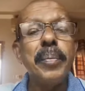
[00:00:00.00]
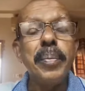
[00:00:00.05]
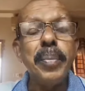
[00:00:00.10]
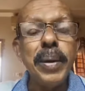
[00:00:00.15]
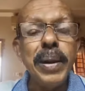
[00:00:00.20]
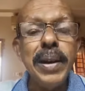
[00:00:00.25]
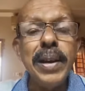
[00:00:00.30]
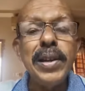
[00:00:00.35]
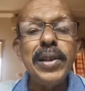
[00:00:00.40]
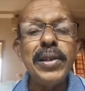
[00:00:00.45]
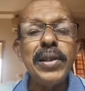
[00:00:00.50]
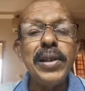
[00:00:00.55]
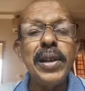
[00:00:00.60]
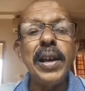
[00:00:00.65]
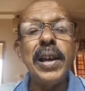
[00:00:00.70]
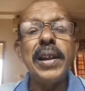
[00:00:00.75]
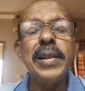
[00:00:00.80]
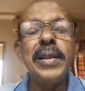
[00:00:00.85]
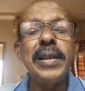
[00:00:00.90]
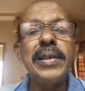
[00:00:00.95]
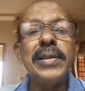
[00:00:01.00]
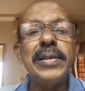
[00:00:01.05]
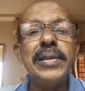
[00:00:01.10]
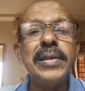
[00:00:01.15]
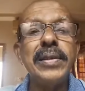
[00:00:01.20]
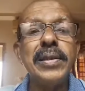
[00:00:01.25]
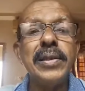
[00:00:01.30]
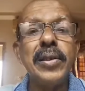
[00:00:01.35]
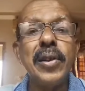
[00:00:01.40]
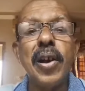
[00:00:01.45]
Please share
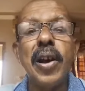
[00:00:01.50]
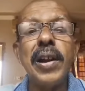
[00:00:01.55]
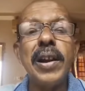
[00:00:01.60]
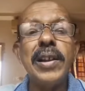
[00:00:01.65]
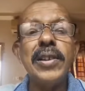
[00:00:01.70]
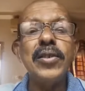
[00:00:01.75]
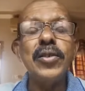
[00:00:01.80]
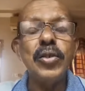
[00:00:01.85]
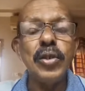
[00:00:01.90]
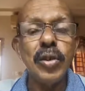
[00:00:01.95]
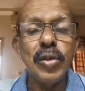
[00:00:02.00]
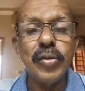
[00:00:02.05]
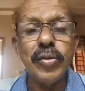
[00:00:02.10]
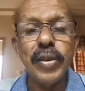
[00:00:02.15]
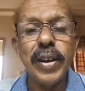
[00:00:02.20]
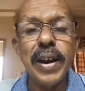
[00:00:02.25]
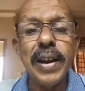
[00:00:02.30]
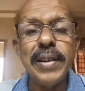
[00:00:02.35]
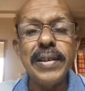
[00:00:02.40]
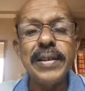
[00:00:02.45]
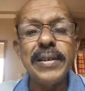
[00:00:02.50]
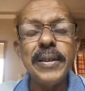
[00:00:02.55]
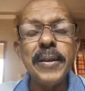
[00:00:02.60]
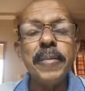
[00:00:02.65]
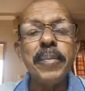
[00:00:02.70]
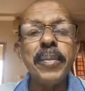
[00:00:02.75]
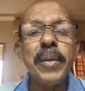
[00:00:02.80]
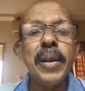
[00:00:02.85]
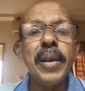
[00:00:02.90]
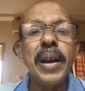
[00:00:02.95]
this knowledge to your friends.
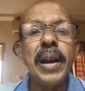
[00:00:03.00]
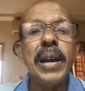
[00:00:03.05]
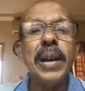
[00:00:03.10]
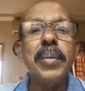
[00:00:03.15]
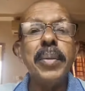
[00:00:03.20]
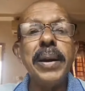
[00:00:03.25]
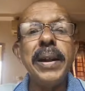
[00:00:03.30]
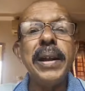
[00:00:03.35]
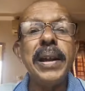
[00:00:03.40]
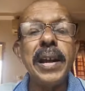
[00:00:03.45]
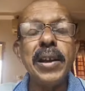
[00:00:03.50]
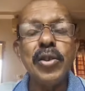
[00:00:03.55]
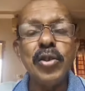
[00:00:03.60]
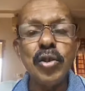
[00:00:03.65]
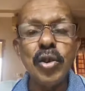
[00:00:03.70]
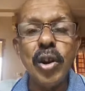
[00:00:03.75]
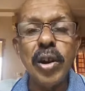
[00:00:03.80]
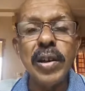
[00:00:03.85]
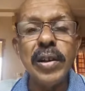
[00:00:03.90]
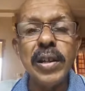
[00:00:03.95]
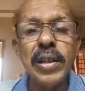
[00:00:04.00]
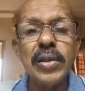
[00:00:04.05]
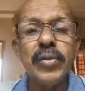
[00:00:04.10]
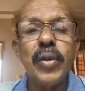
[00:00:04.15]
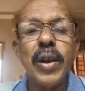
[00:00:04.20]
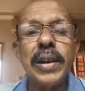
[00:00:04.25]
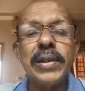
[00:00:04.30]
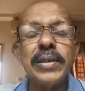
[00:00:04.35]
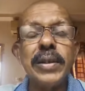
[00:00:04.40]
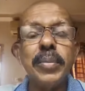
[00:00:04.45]
Anybody can join this
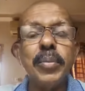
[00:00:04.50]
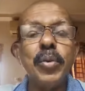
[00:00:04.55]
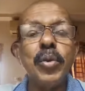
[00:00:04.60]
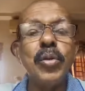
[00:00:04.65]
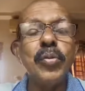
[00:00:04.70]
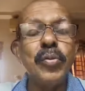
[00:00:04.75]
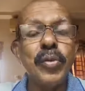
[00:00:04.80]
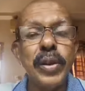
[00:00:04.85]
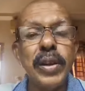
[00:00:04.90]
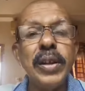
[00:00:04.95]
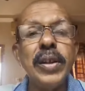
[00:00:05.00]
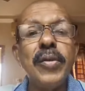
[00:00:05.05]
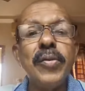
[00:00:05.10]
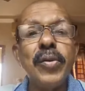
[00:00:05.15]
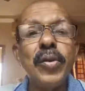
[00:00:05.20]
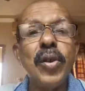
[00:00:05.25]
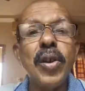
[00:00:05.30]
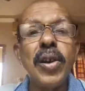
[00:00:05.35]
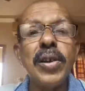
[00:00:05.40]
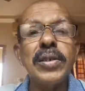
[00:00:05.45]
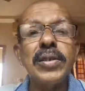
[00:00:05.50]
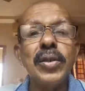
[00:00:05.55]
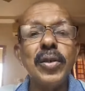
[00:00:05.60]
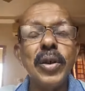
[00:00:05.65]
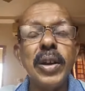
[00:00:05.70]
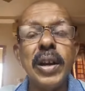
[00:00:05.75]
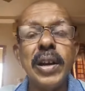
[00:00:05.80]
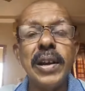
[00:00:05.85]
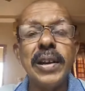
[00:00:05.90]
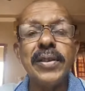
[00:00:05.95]
WhatsApp group free of cost. You
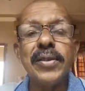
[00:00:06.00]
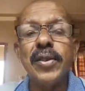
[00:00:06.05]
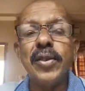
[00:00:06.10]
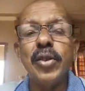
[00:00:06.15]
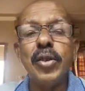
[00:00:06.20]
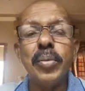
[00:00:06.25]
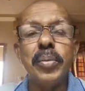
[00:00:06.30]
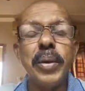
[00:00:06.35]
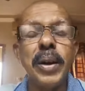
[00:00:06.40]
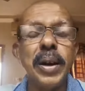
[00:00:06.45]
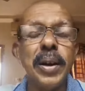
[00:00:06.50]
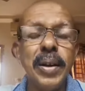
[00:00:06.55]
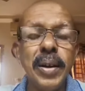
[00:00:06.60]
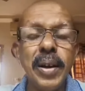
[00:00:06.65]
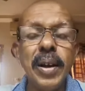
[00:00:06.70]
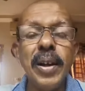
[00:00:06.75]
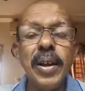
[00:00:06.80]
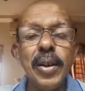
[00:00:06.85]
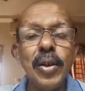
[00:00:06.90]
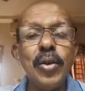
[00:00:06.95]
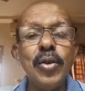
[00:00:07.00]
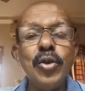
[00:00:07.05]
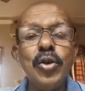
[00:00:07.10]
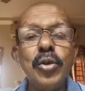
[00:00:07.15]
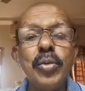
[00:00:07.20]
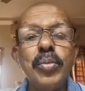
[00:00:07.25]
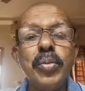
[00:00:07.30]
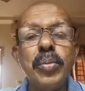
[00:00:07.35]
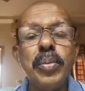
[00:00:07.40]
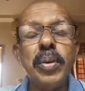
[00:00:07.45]
can listen to my
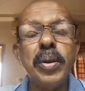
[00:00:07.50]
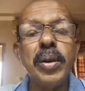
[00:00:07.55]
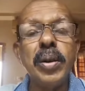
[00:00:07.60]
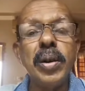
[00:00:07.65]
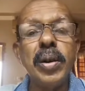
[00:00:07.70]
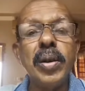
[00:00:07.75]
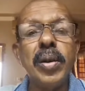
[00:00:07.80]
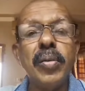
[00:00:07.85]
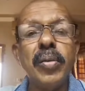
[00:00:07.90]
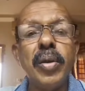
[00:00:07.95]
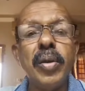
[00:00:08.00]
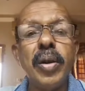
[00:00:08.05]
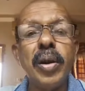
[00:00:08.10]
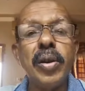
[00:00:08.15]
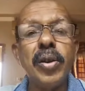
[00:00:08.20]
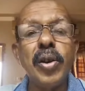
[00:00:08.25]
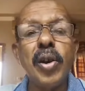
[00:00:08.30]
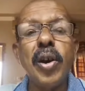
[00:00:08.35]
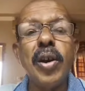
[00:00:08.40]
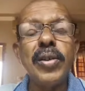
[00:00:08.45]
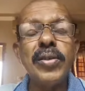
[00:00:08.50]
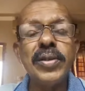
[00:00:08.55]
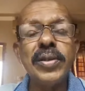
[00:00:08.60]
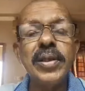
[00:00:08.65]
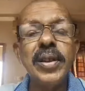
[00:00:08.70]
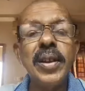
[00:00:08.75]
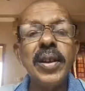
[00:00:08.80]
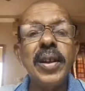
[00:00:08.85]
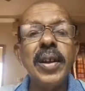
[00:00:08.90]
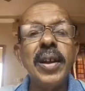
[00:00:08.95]
YouTube talks.
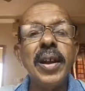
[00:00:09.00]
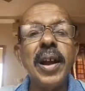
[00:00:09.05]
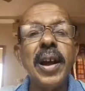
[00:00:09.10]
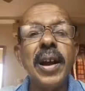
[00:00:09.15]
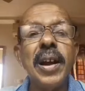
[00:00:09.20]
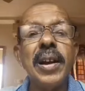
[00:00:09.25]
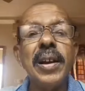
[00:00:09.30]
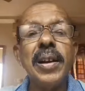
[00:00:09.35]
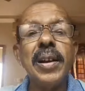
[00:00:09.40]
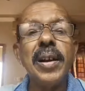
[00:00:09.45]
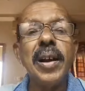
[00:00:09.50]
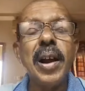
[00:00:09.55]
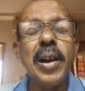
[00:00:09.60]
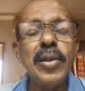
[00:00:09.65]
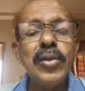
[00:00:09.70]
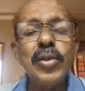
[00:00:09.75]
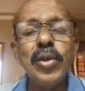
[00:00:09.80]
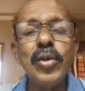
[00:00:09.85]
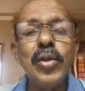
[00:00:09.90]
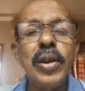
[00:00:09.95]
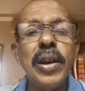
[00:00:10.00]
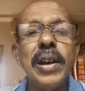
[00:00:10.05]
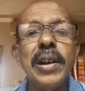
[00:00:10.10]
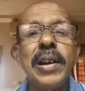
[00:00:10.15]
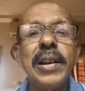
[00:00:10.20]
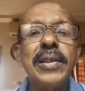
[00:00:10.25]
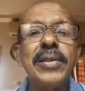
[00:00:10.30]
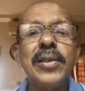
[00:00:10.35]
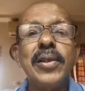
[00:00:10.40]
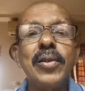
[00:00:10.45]
And also you can
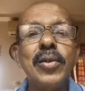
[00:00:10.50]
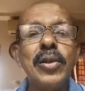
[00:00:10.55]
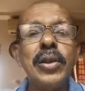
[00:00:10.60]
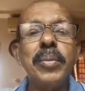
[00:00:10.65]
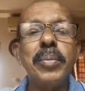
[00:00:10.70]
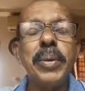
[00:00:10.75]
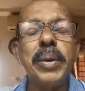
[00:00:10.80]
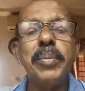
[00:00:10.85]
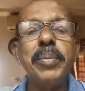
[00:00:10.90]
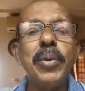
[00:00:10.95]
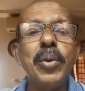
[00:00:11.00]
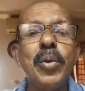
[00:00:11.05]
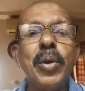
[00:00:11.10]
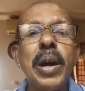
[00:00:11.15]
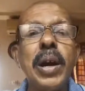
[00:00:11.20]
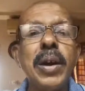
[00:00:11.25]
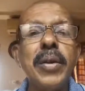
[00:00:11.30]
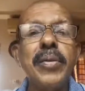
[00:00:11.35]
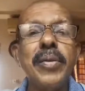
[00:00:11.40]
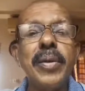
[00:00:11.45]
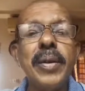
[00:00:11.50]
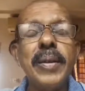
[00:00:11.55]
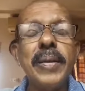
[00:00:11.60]
listen to the people who have,